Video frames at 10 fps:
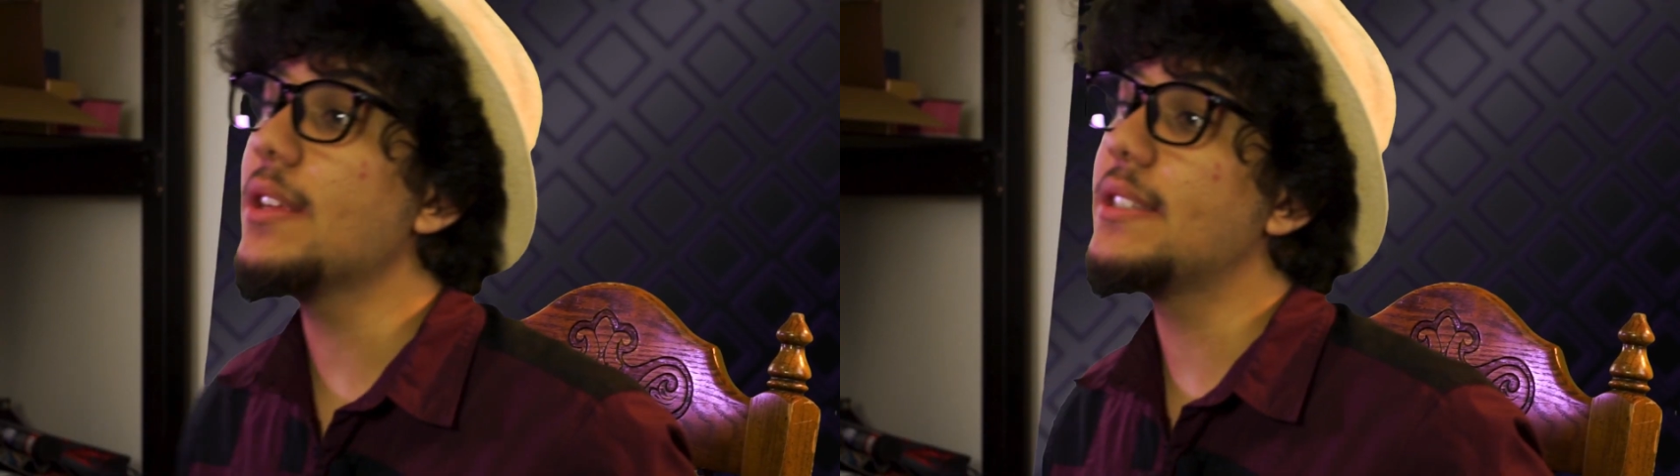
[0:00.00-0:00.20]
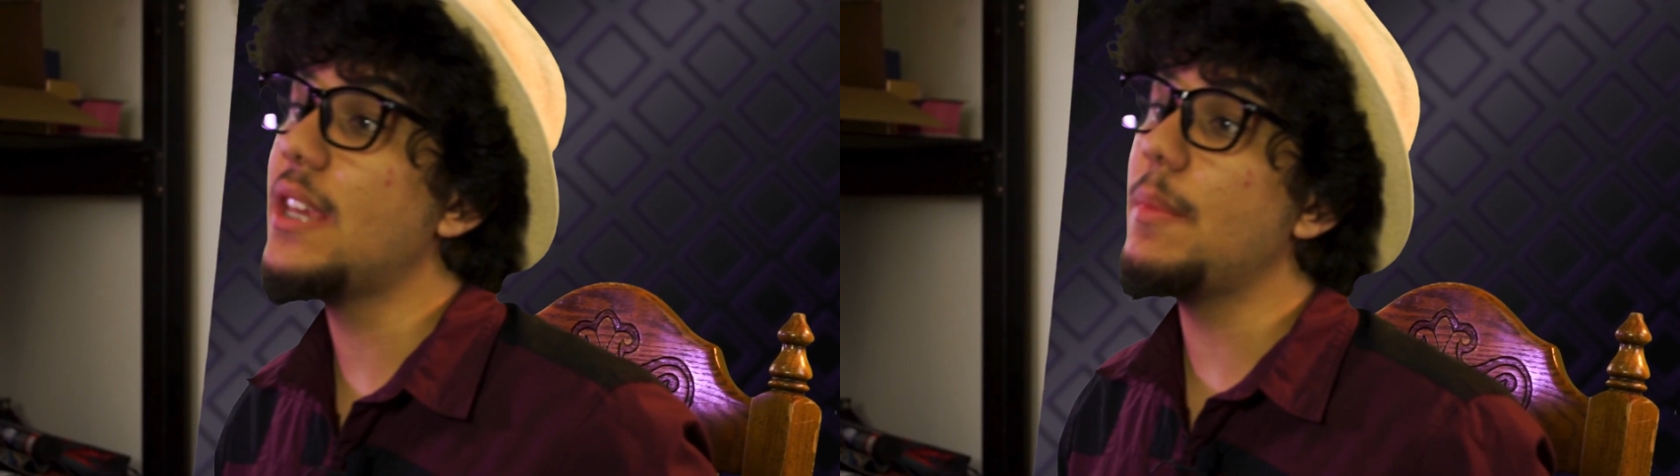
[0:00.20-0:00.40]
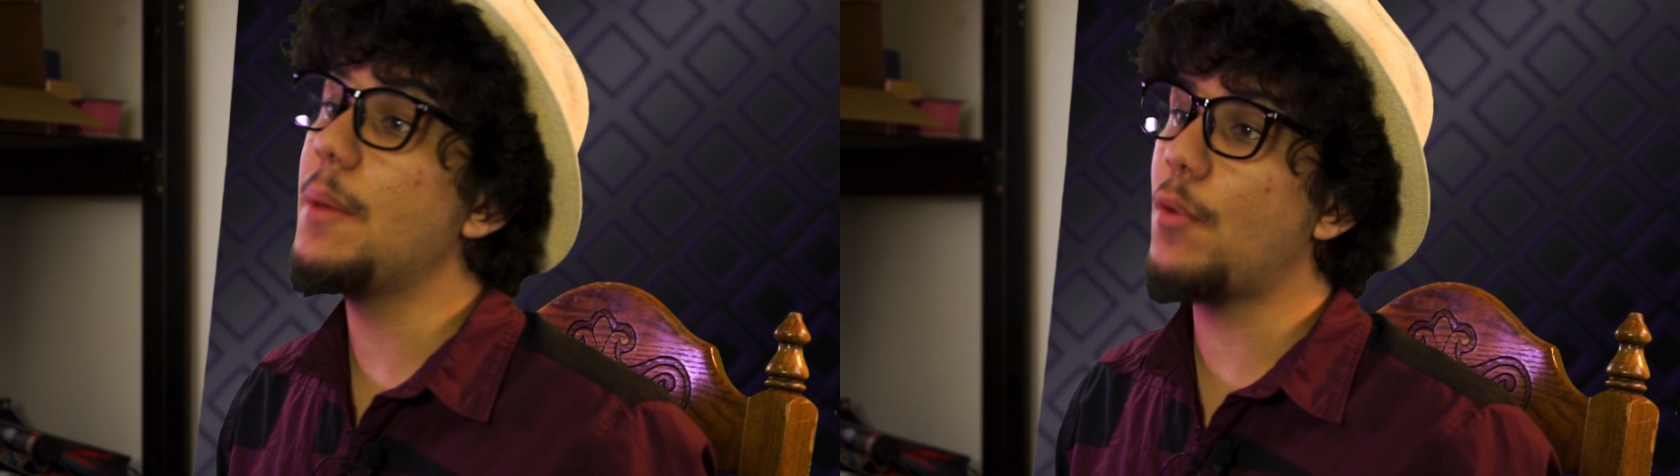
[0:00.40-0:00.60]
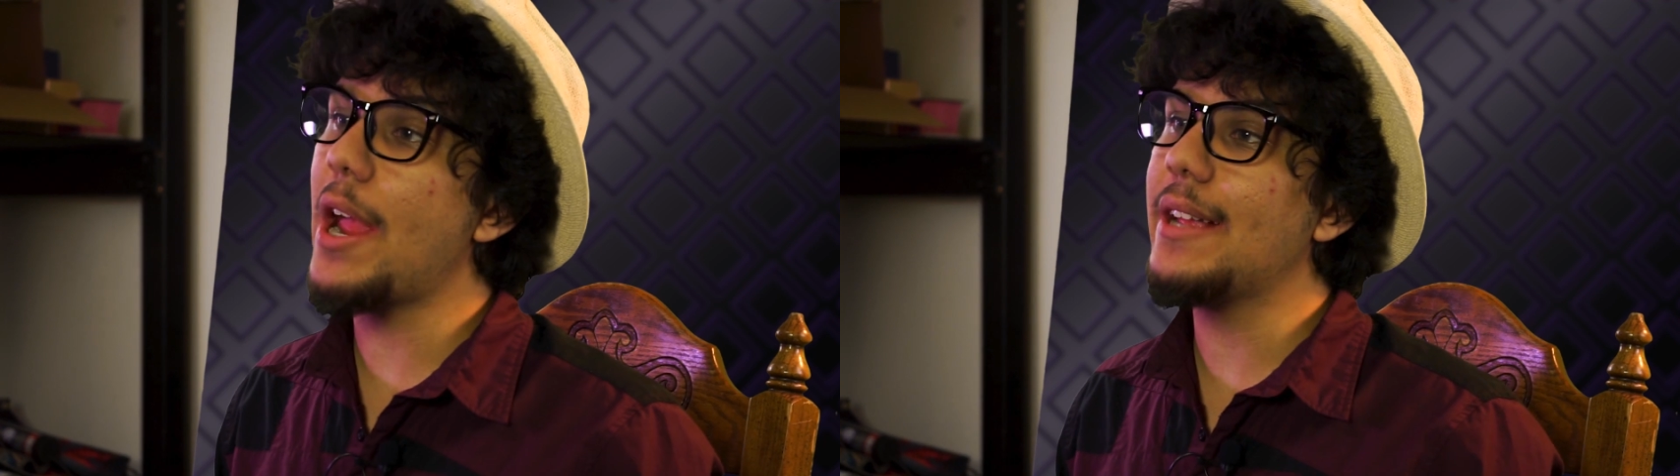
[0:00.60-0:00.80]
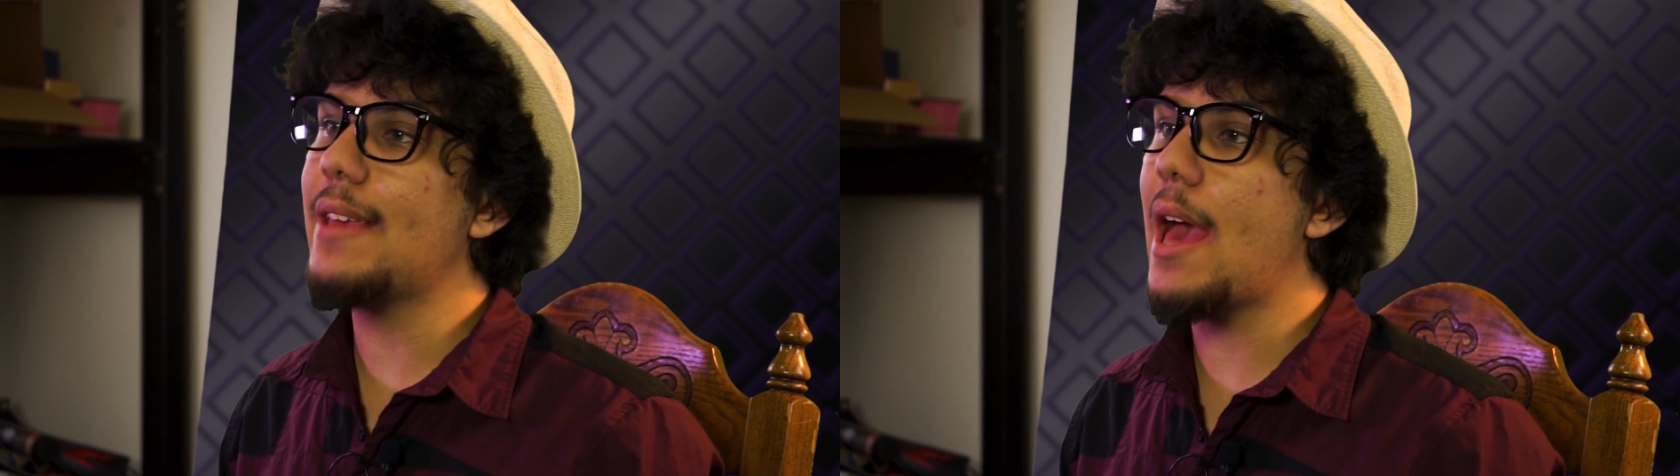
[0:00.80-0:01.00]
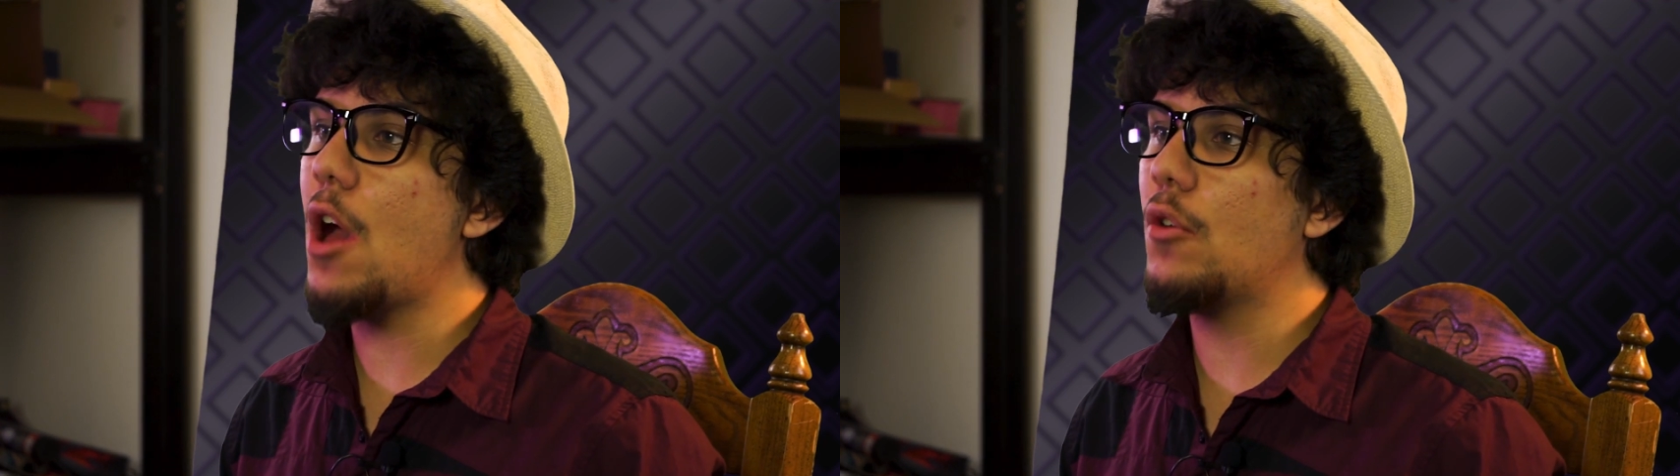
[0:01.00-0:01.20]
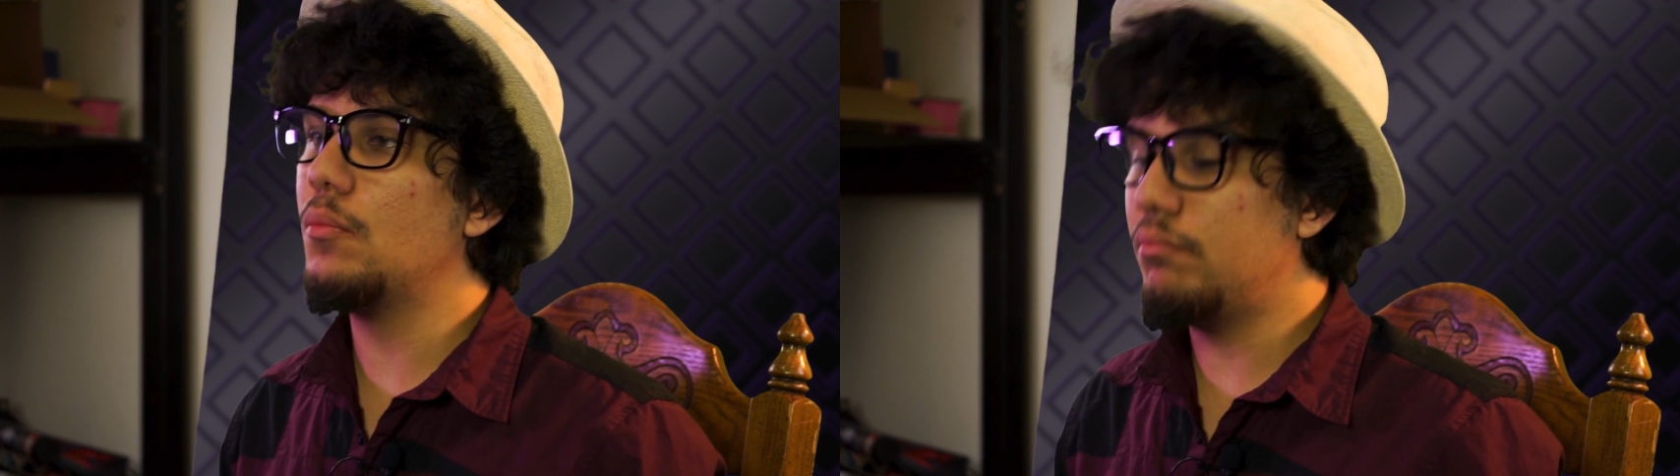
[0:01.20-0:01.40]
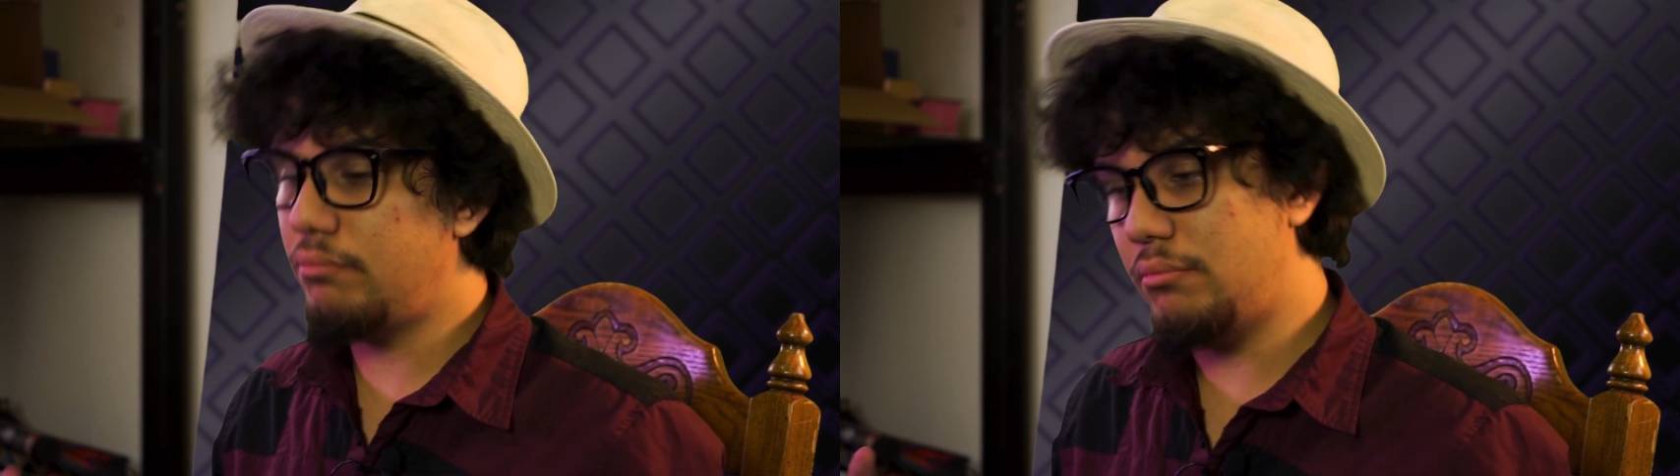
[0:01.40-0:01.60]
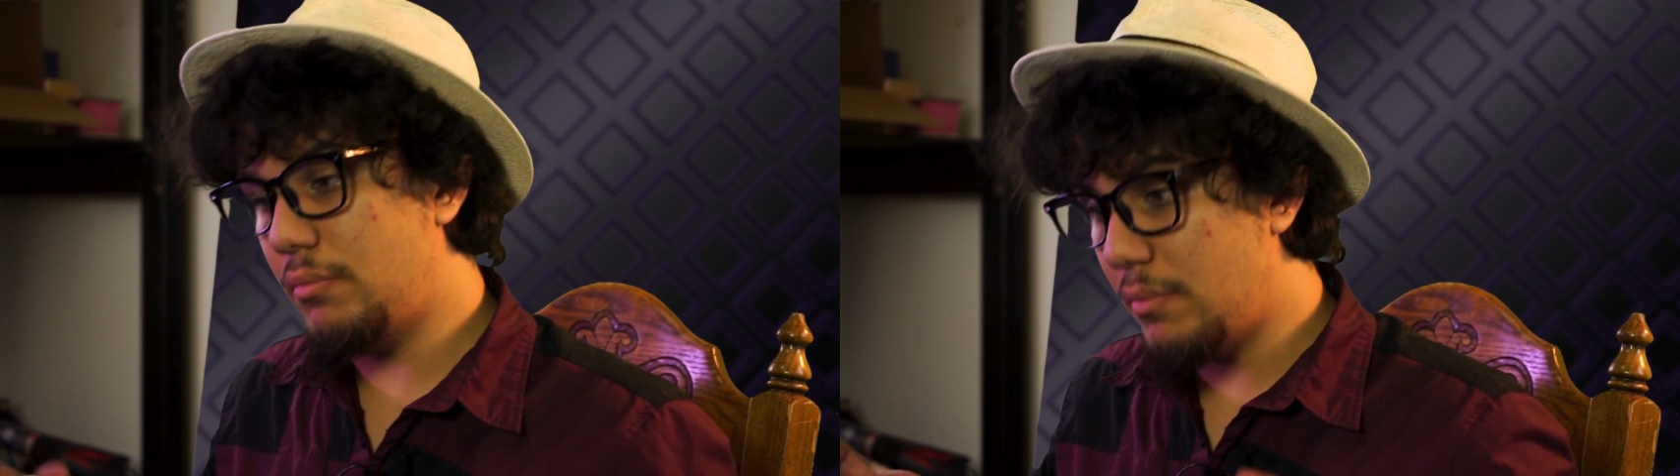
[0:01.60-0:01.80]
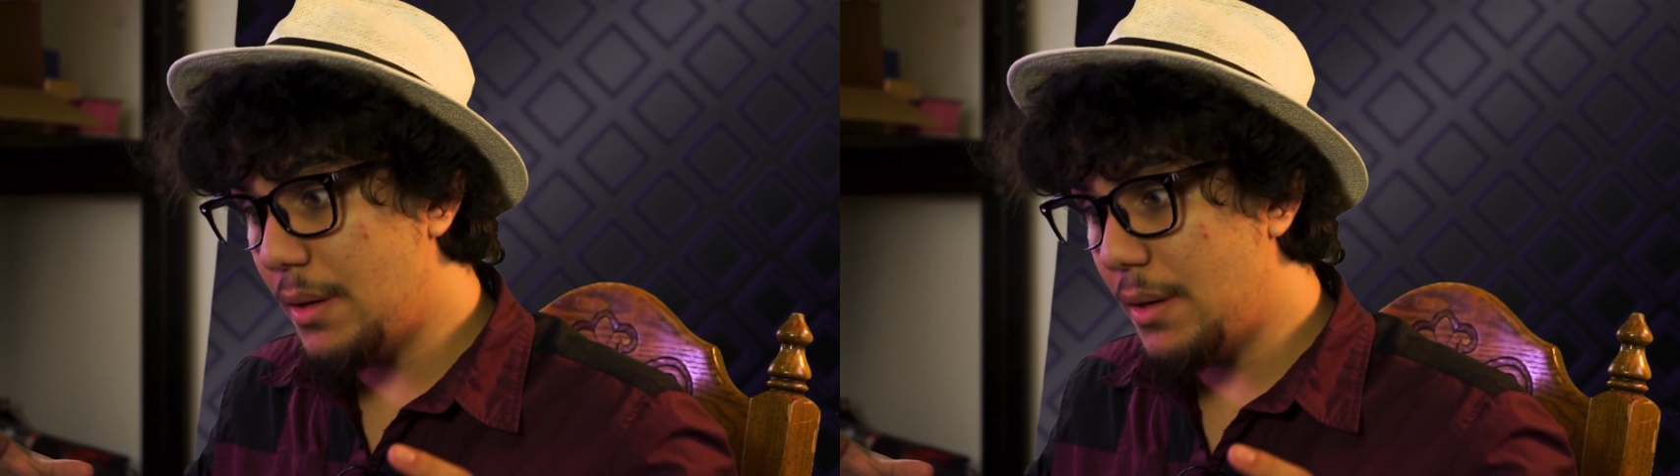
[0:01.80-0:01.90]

you want to see me break down